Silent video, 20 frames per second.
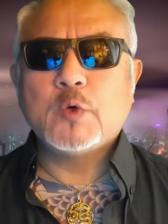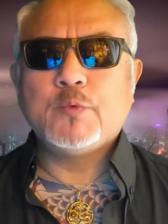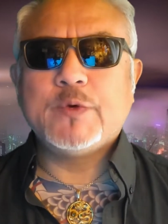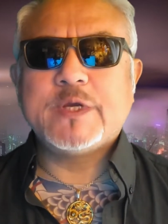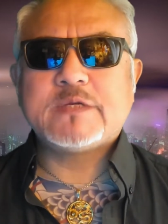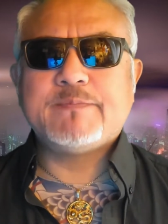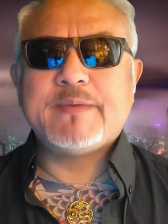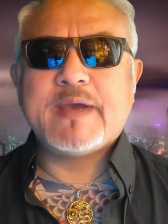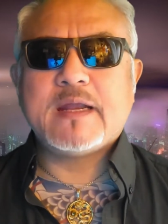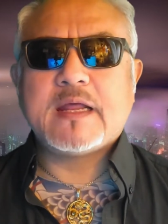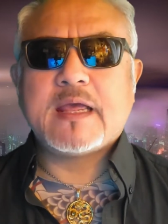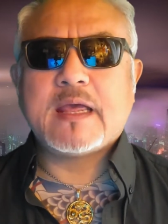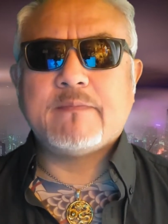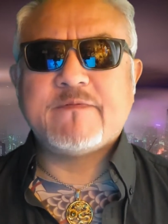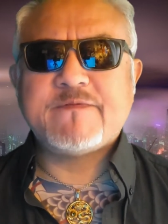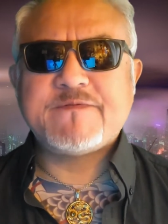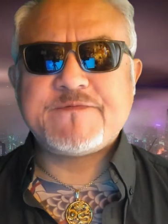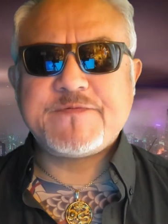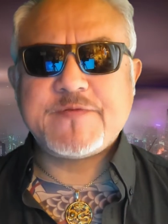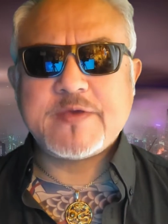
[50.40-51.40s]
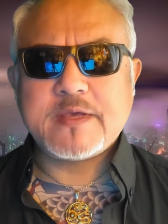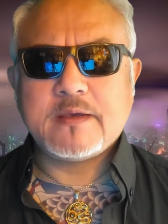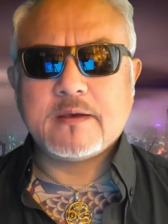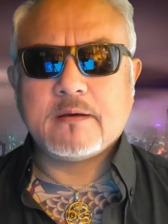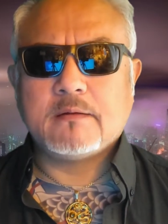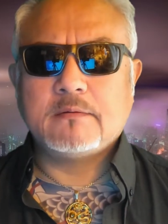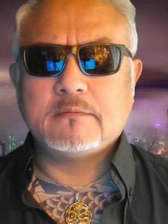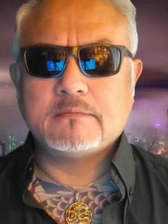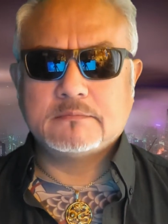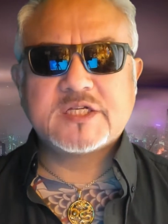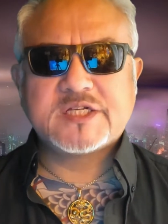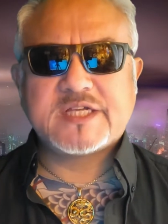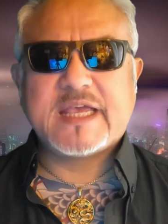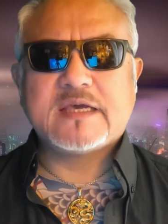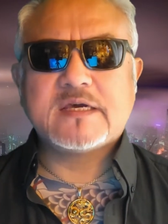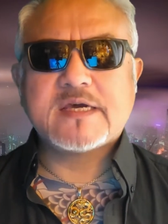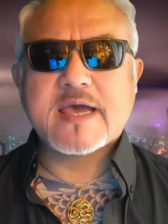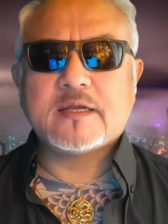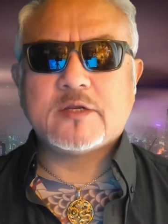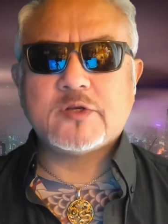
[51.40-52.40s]
which made him feel
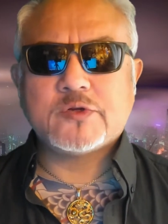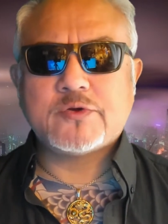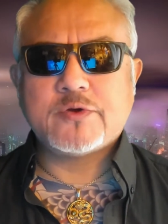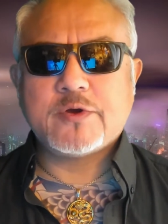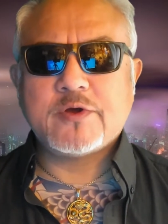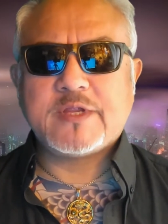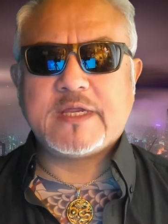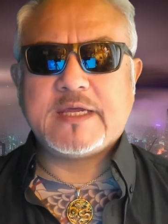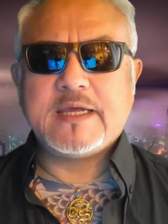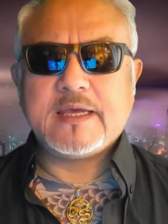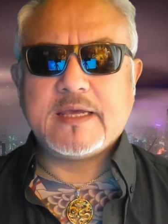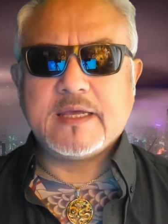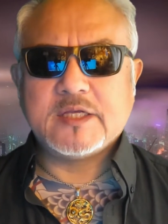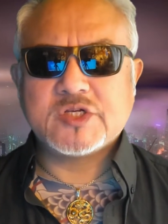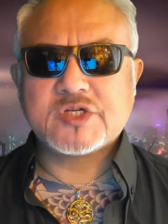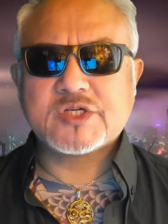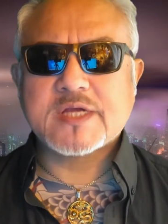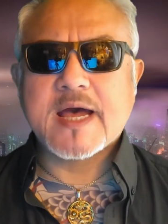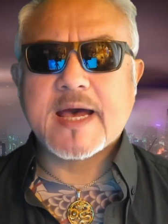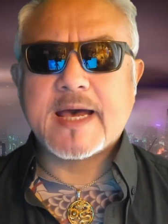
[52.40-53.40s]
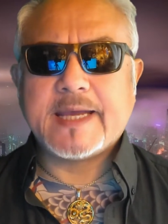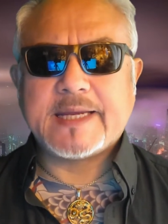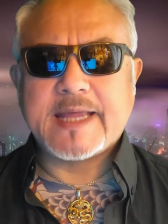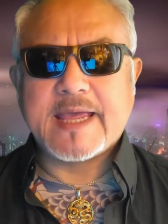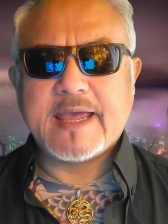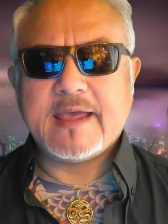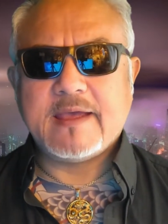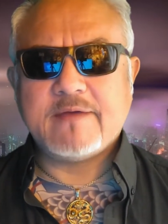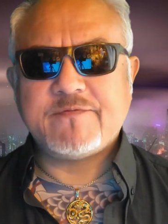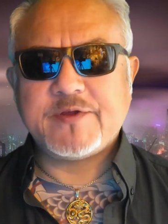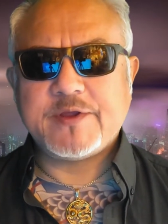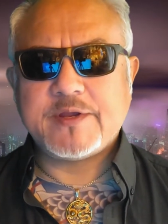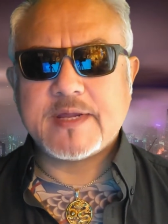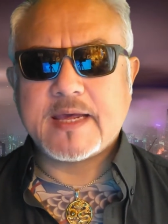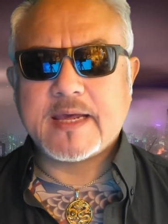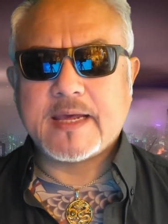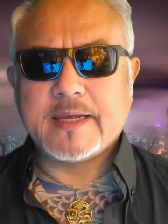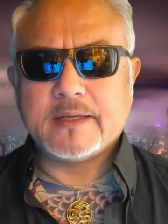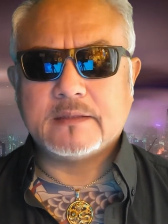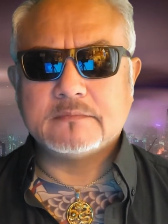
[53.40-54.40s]
sick and dirty inside every
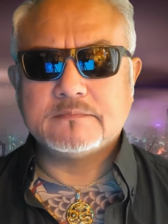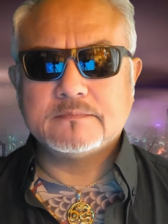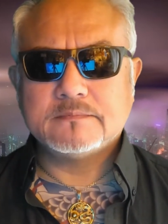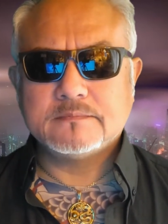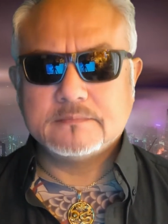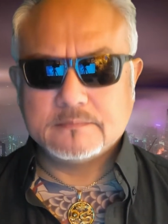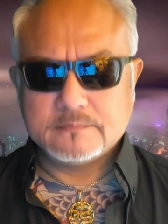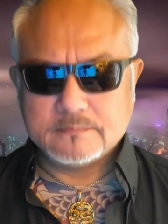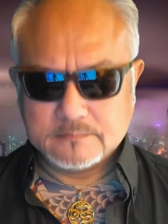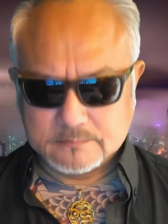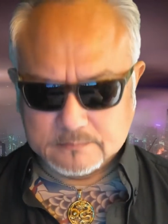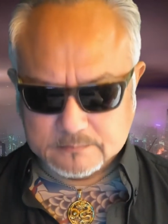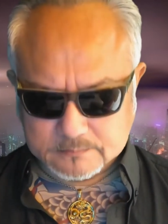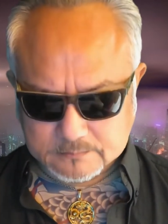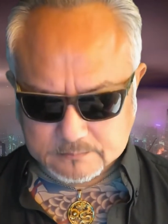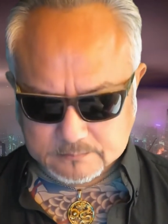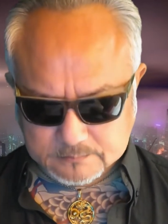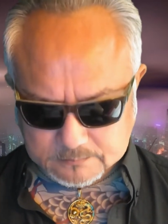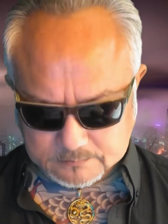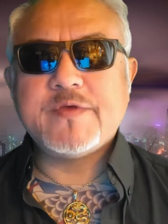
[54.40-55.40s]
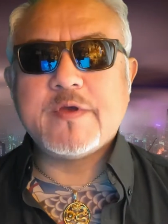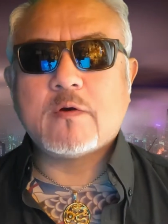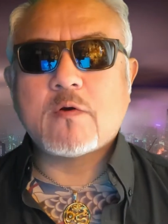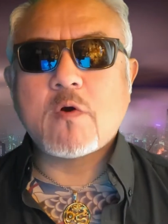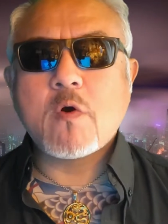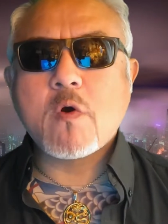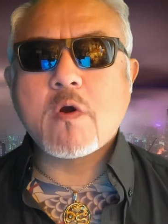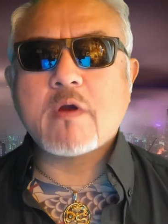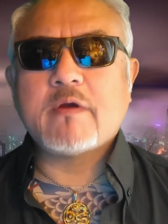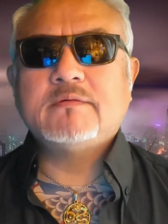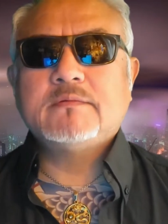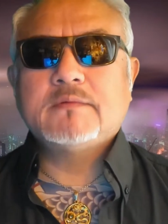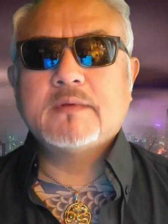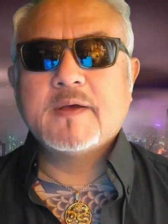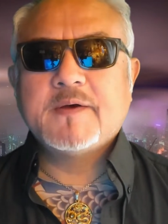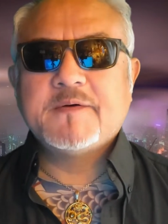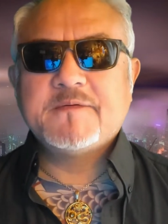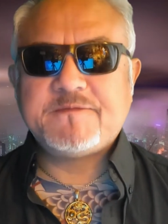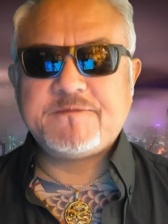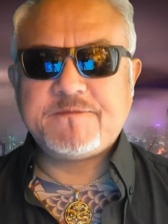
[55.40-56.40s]
day. There are
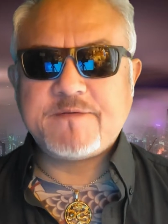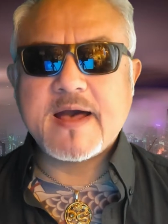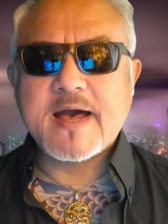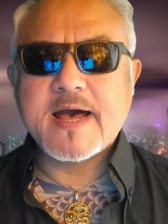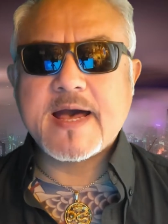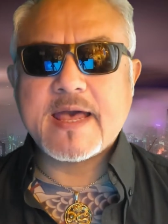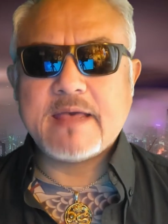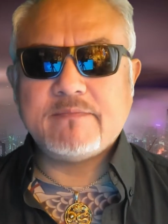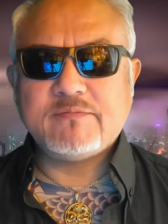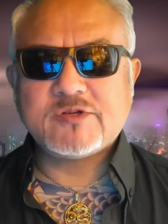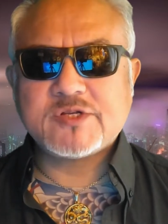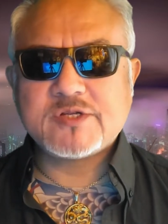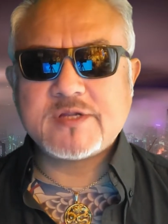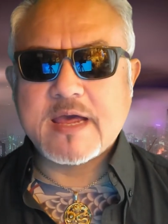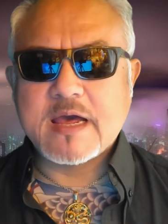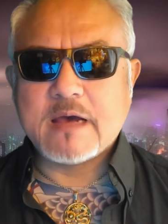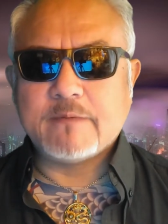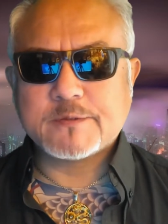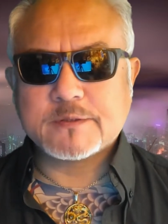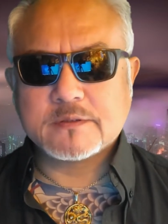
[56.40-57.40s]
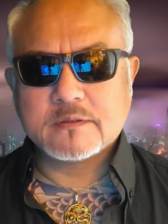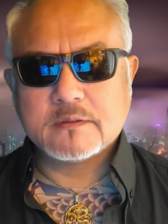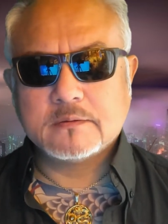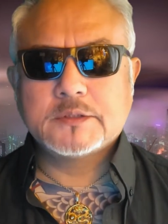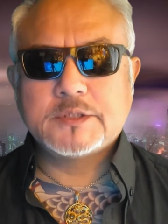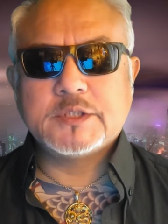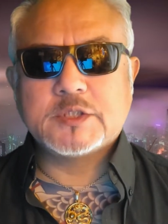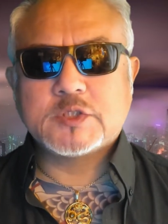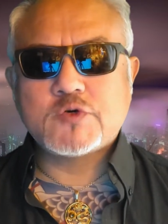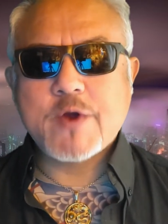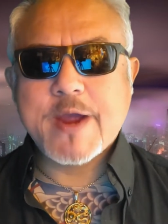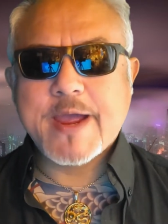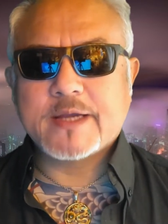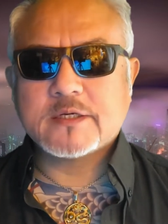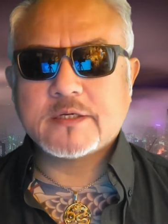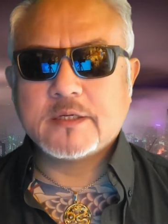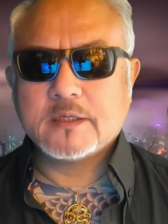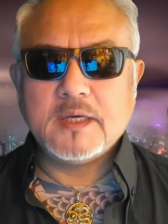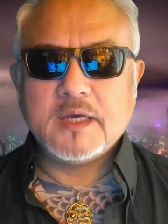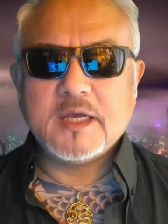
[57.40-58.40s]
5 steps to
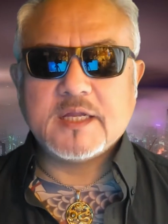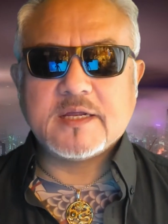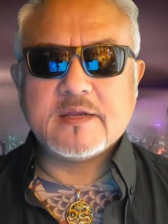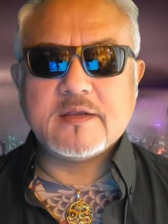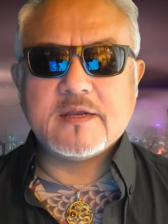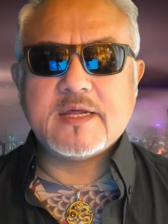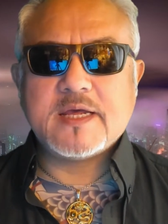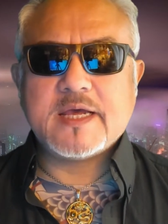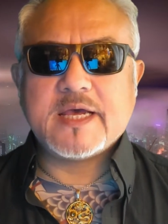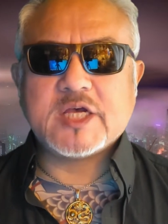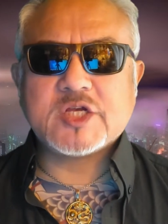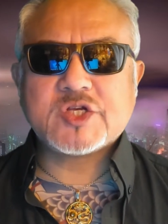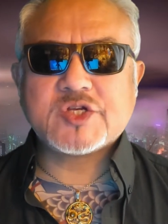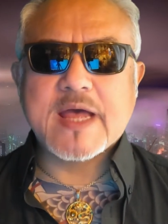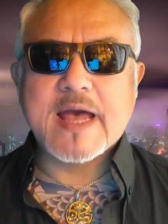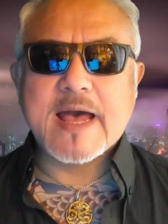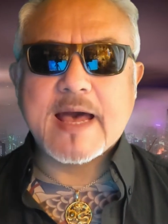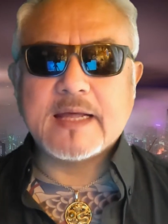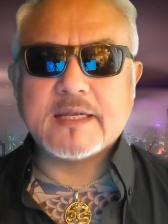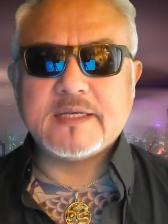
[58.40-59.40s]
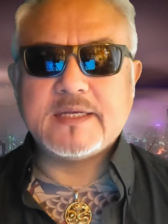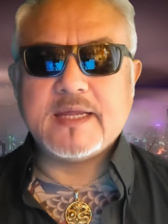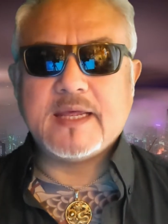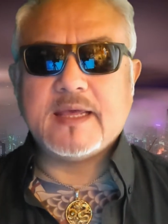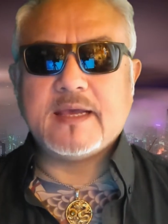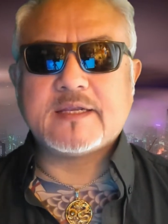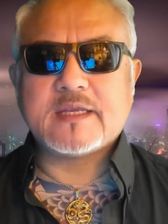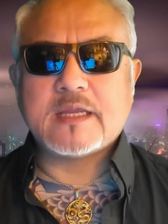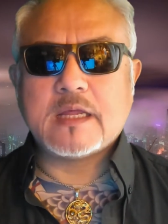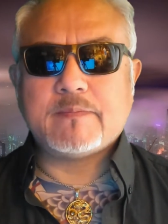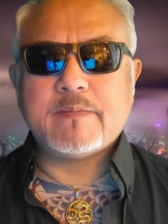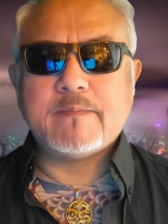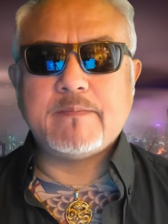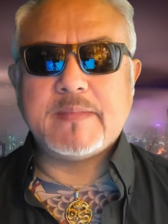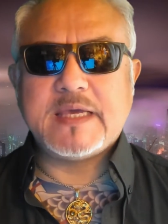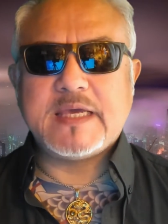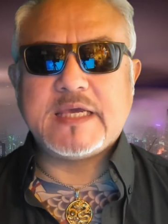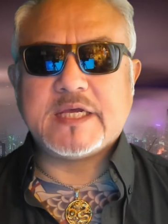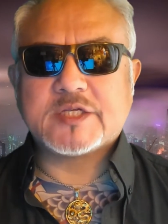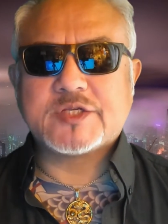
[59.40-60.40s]
quit eating this addictive
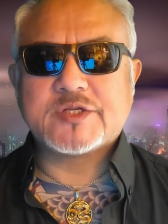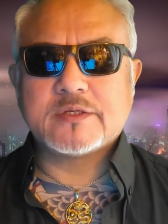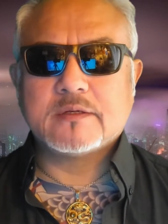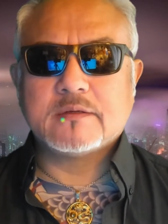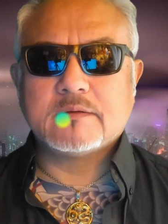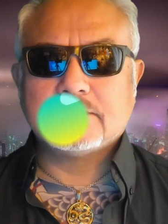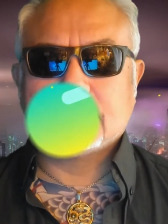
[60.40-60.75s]
meat.